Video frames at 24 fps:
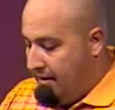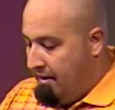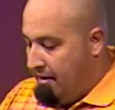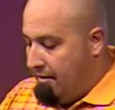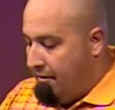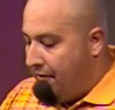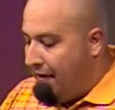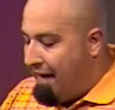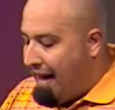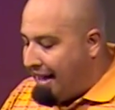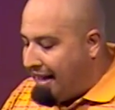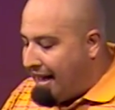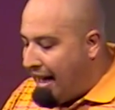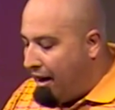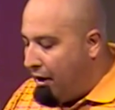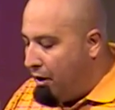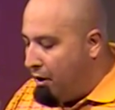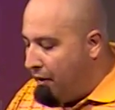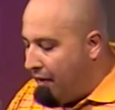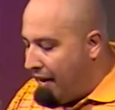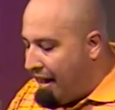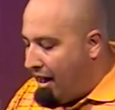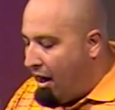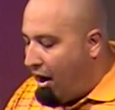Find out
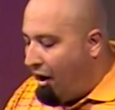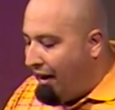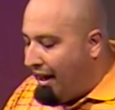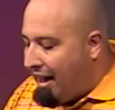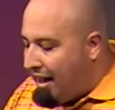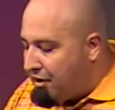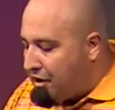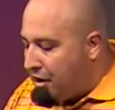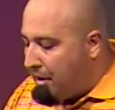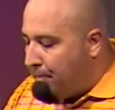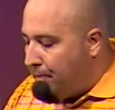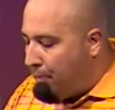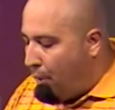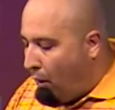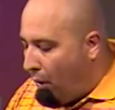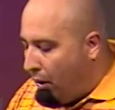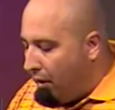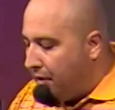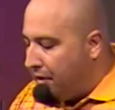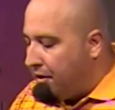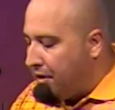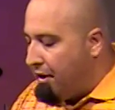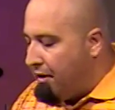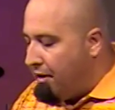who they are. It's
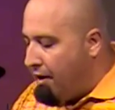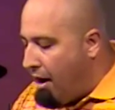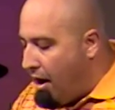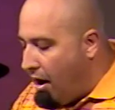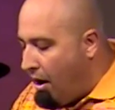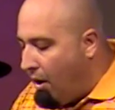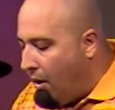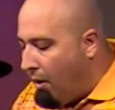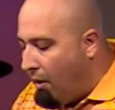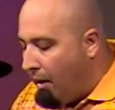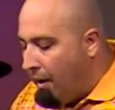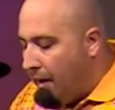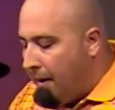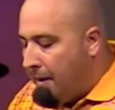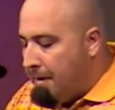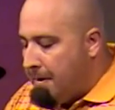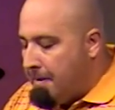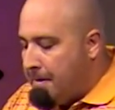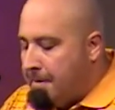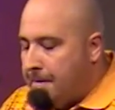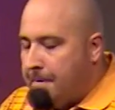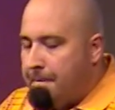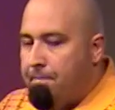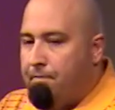important to know
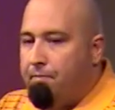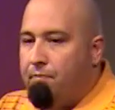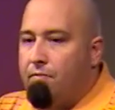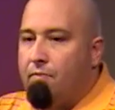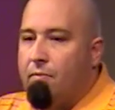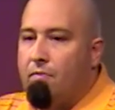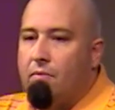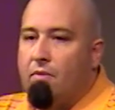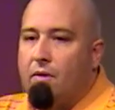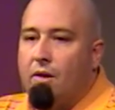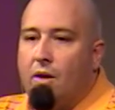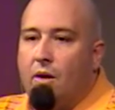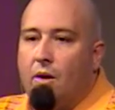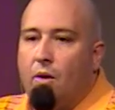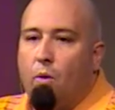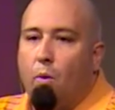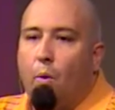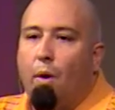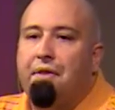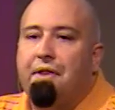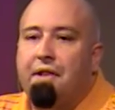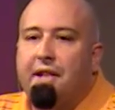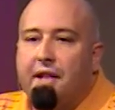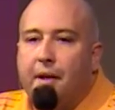
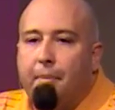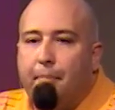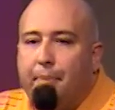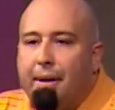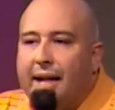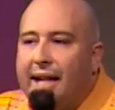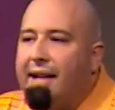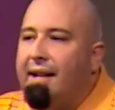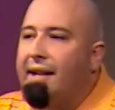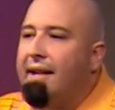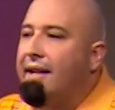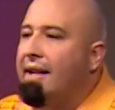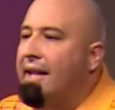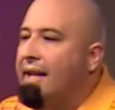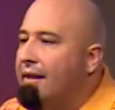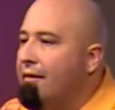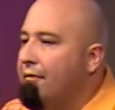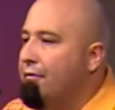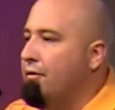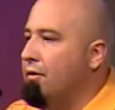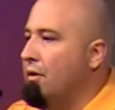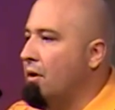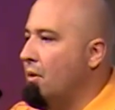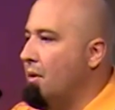what the competing
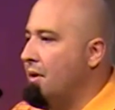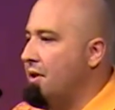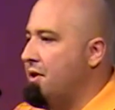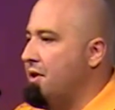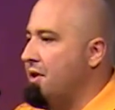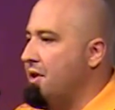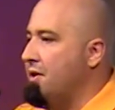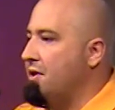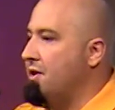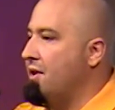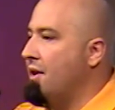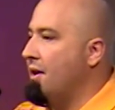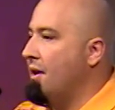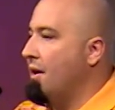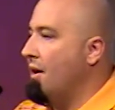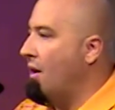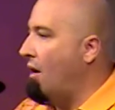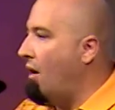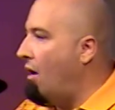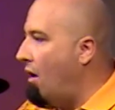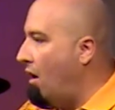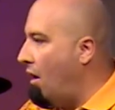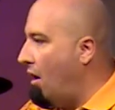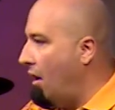influences
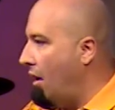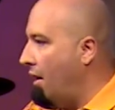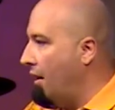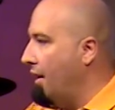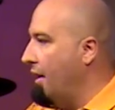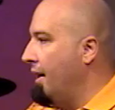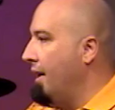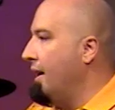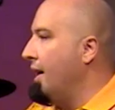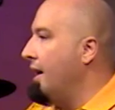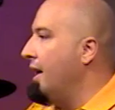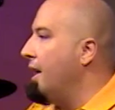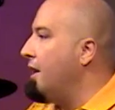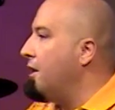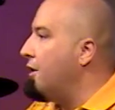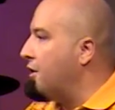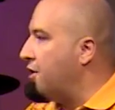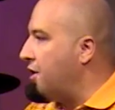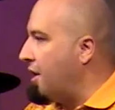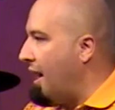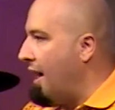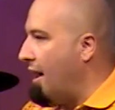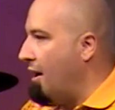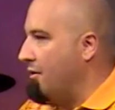are in your
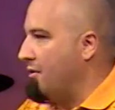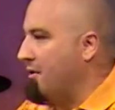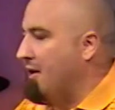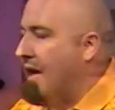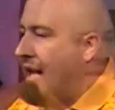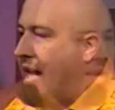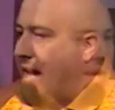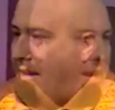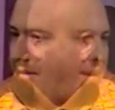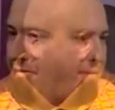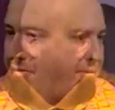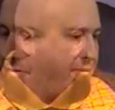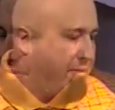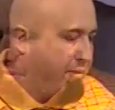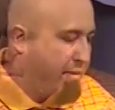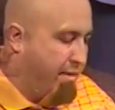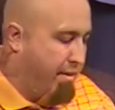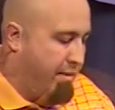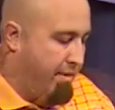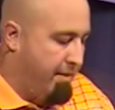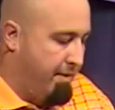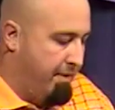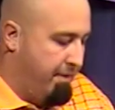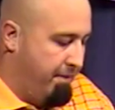child's life.
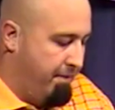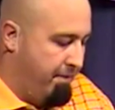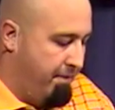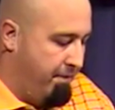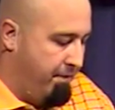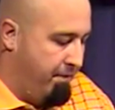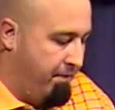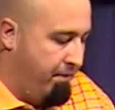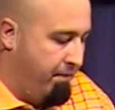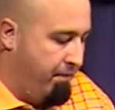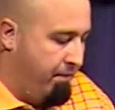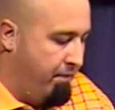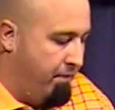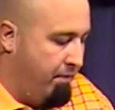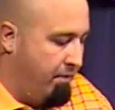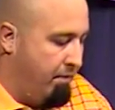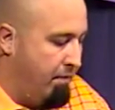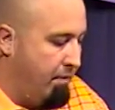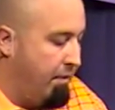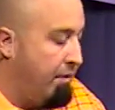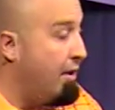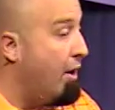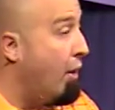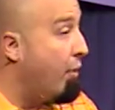
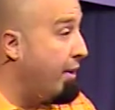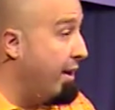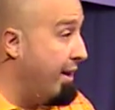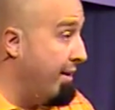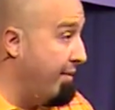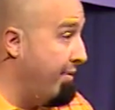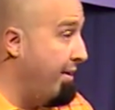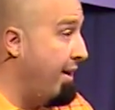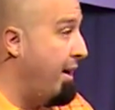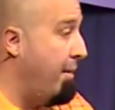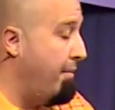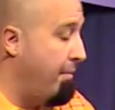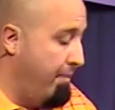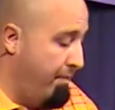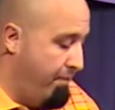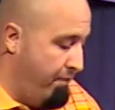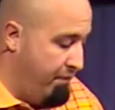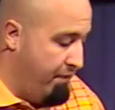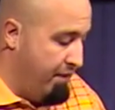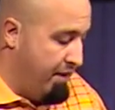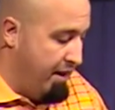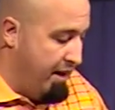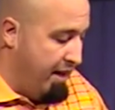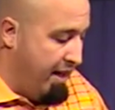Don't give up.
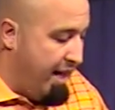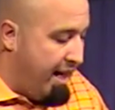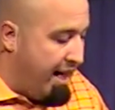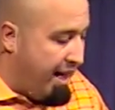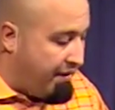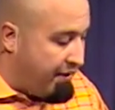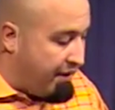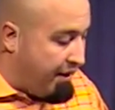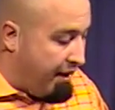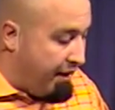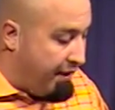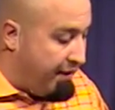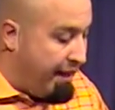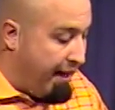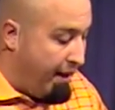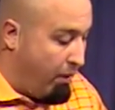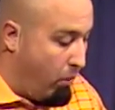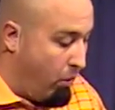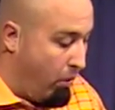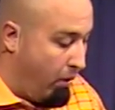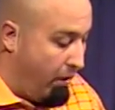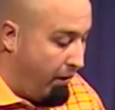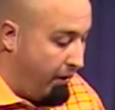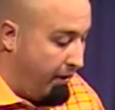It's going to
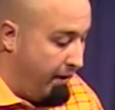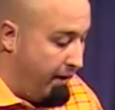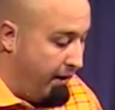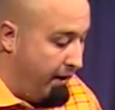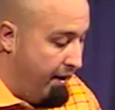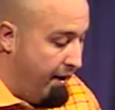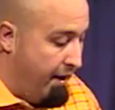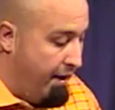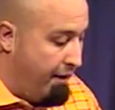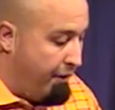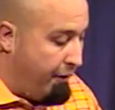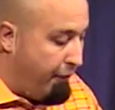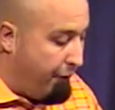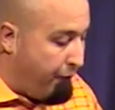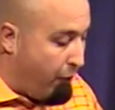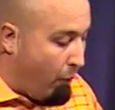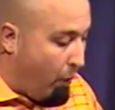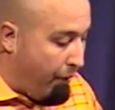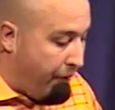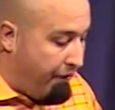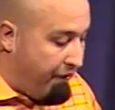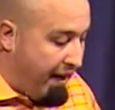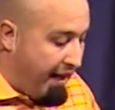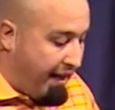take work. The
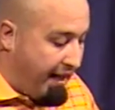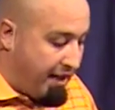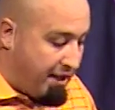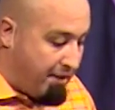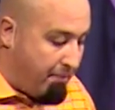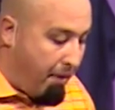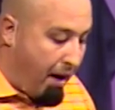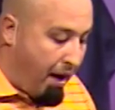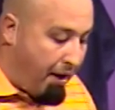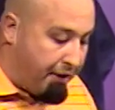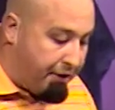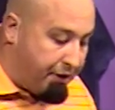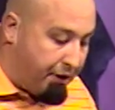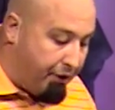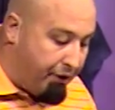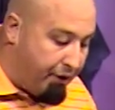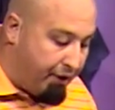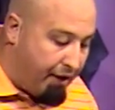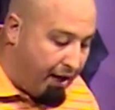fourth thing is monitor their